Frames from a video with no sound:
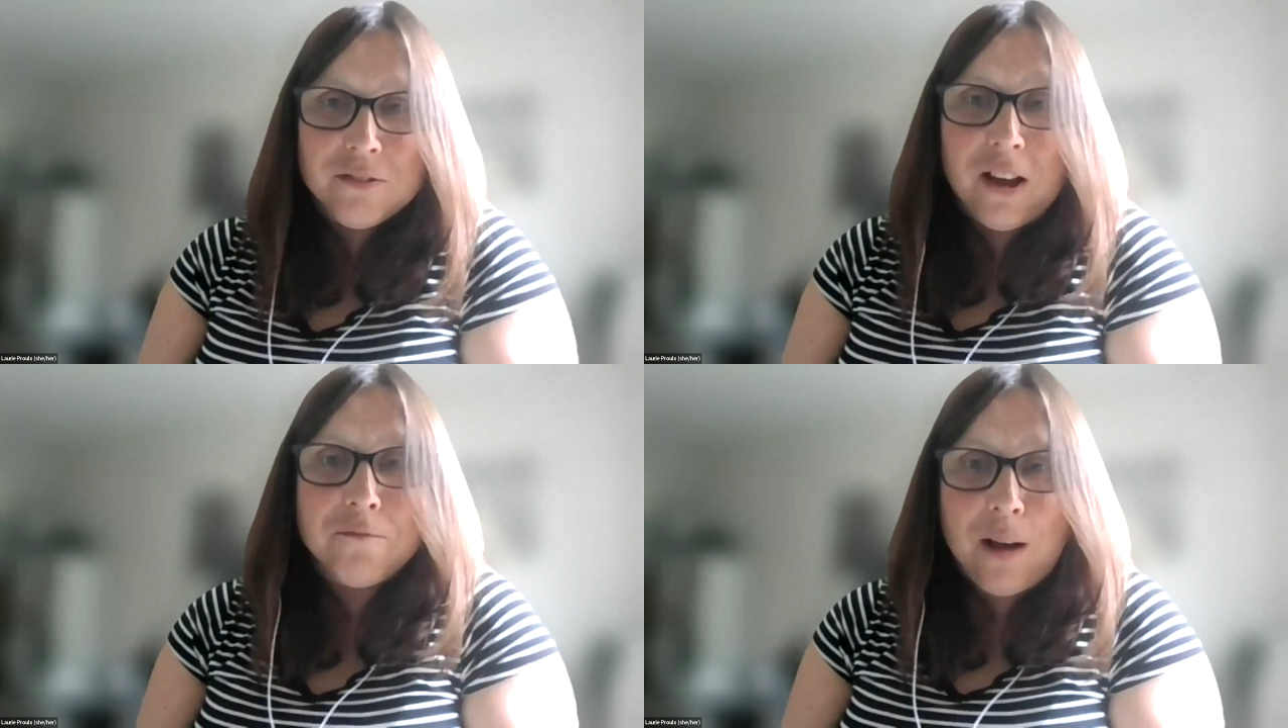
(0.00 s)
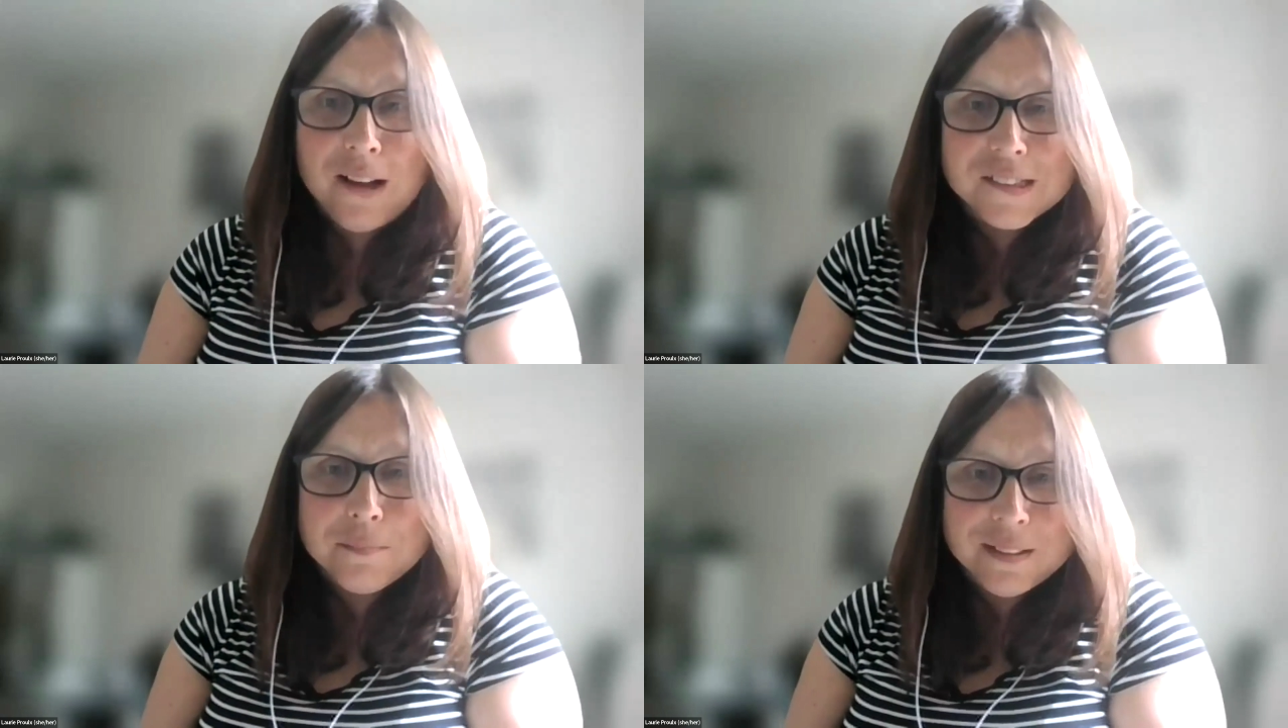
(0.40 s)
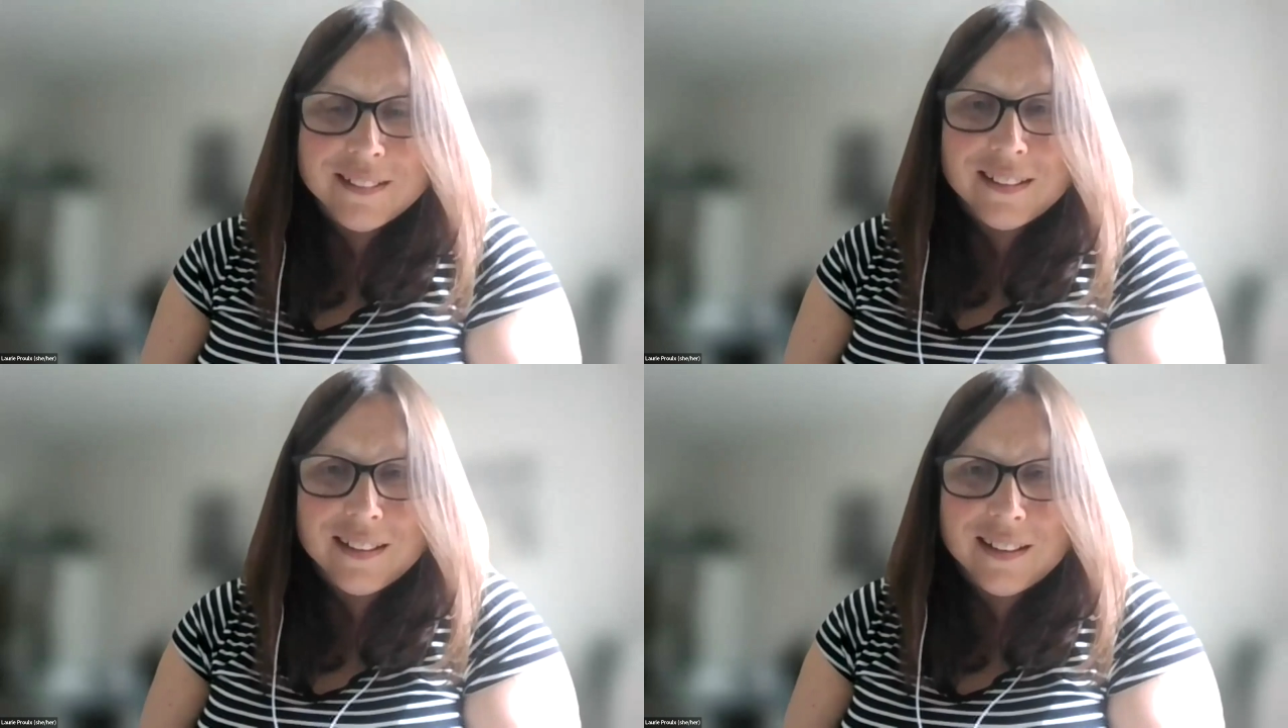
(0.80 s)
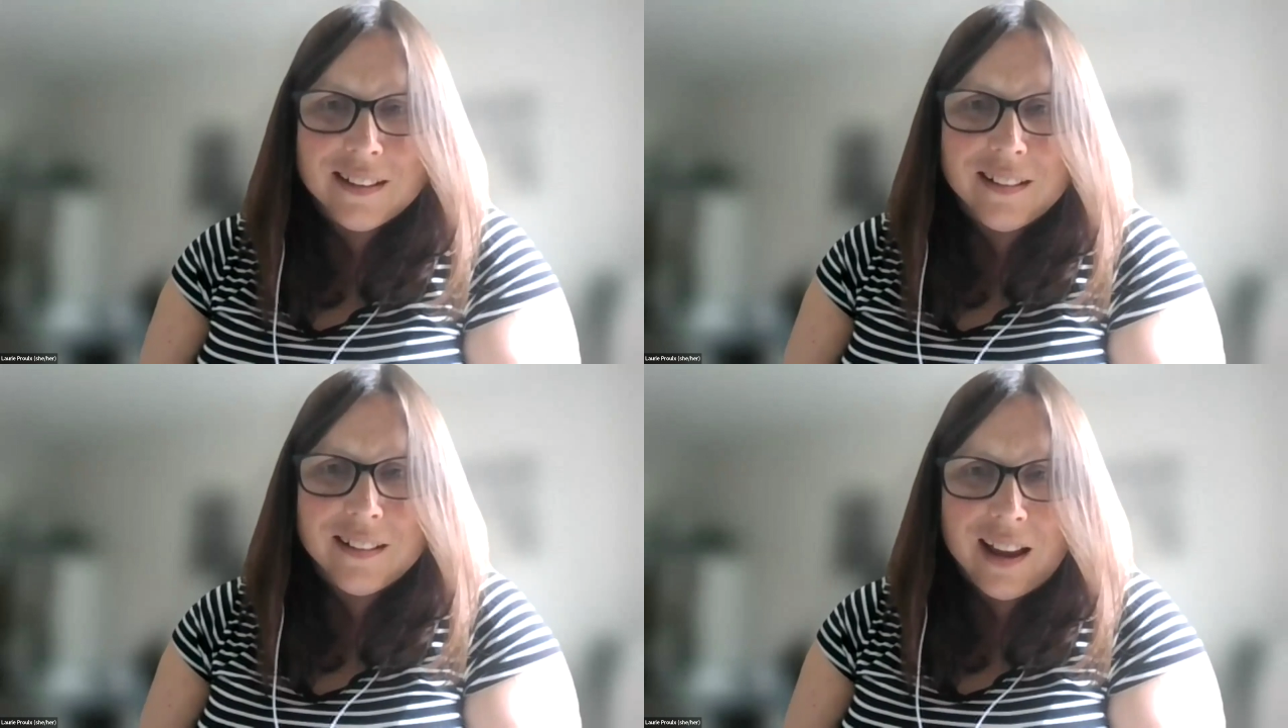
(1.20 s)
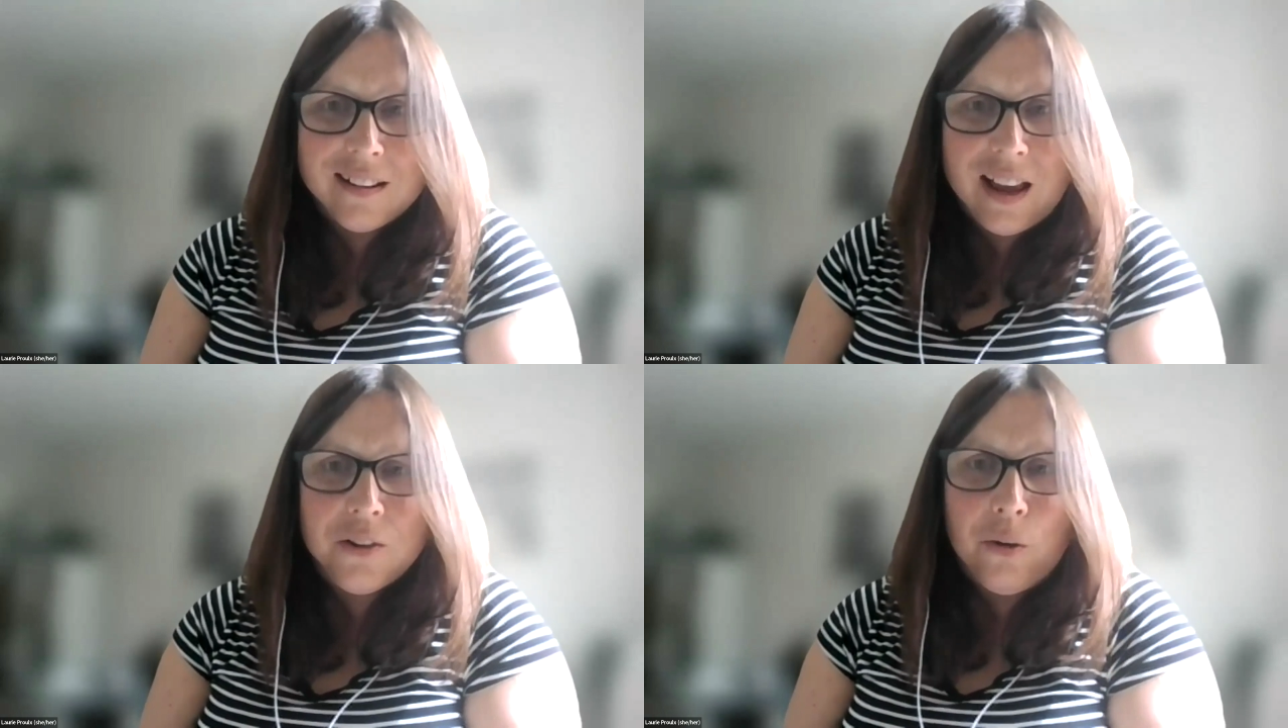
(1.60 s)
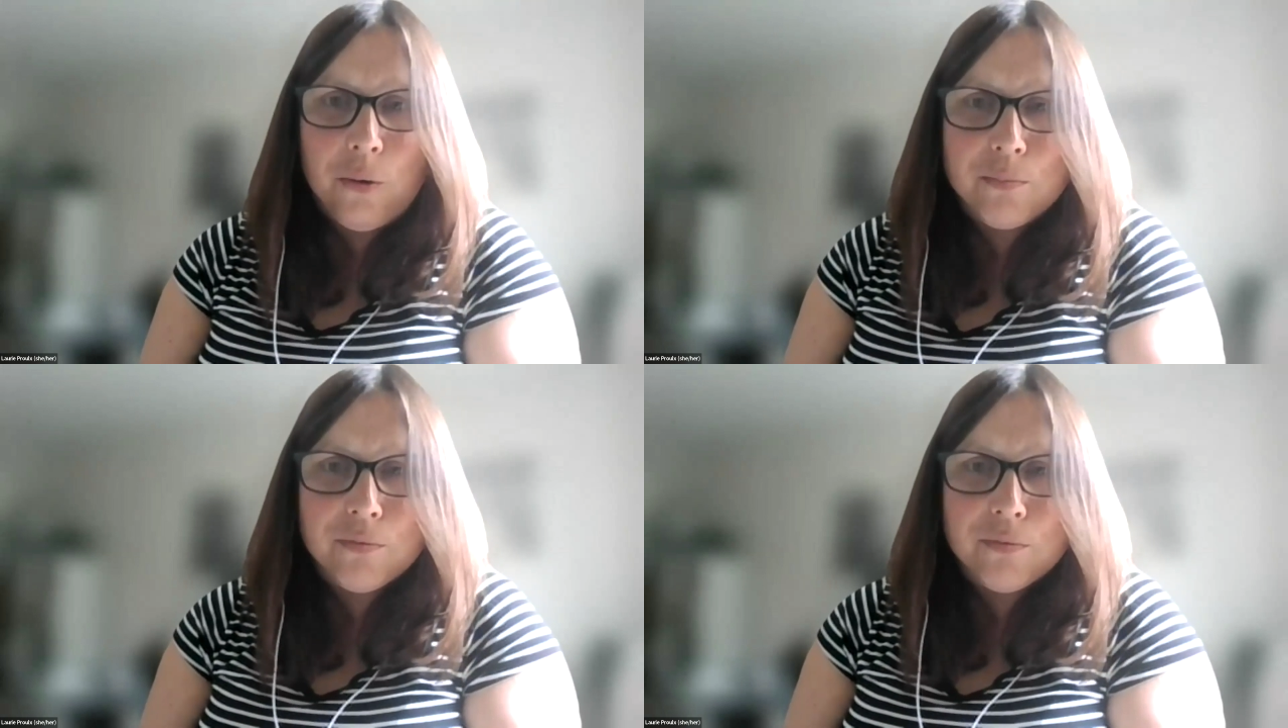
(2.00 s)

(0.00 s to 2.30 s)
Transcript: of possibility and, and, and hope